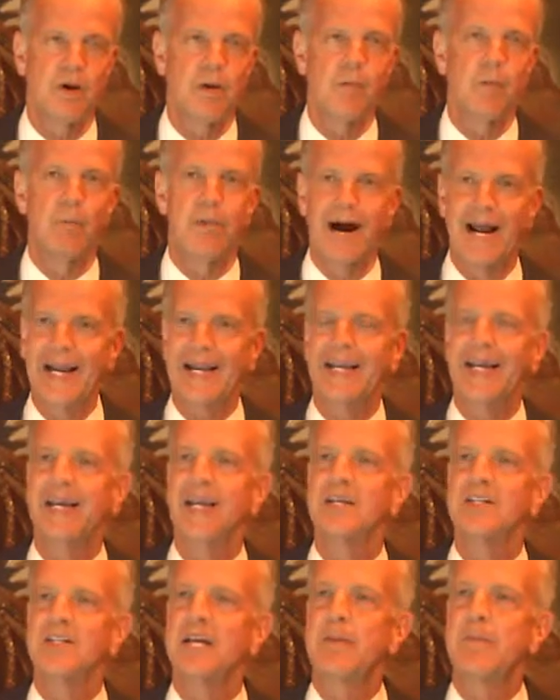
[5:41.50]
Monica
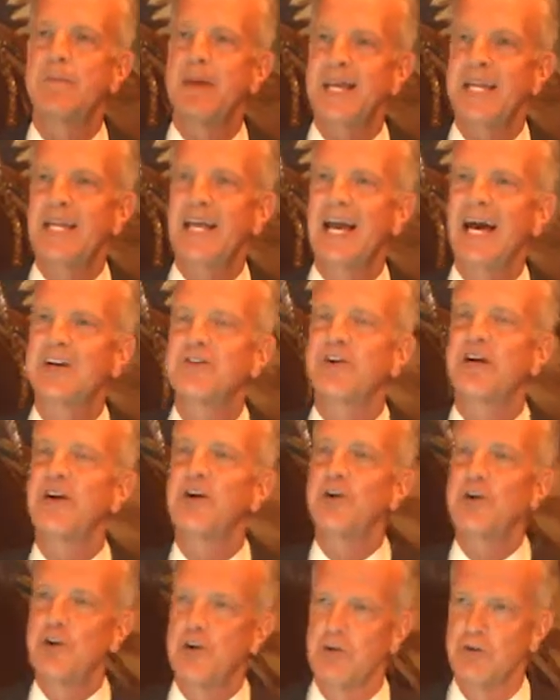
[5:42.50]
is a pediatric
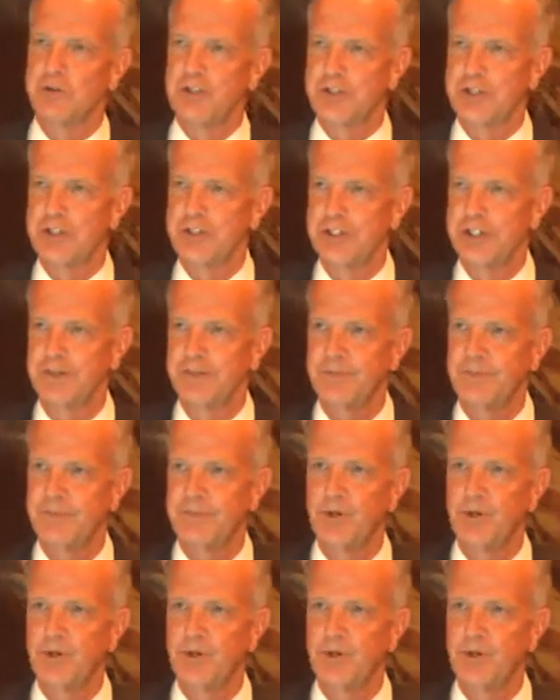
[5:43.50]
neurosurgeon.